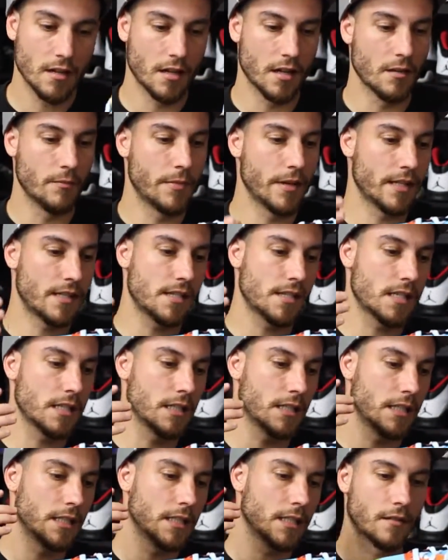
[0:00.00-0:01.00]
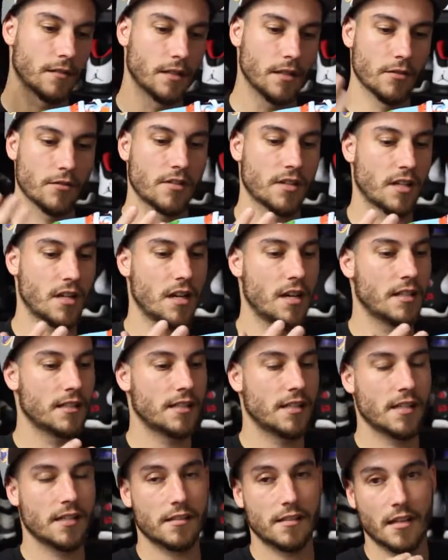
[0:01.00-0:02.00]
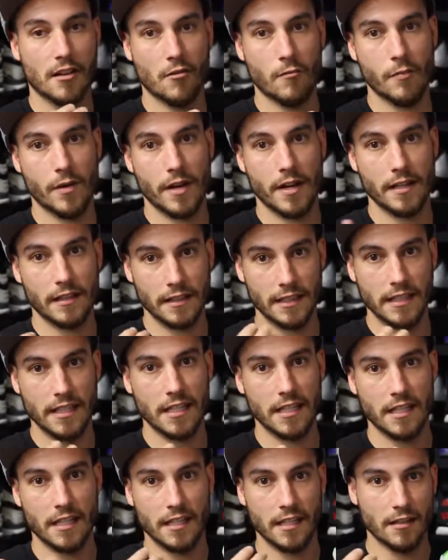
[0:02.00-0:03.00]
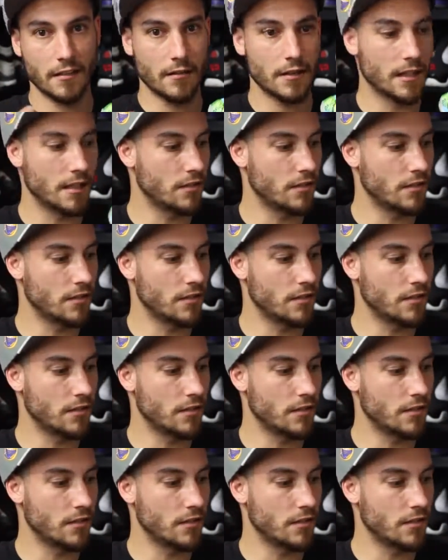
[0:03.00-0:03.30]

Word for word: Uh, basically, there was a contest held by Li Ning and,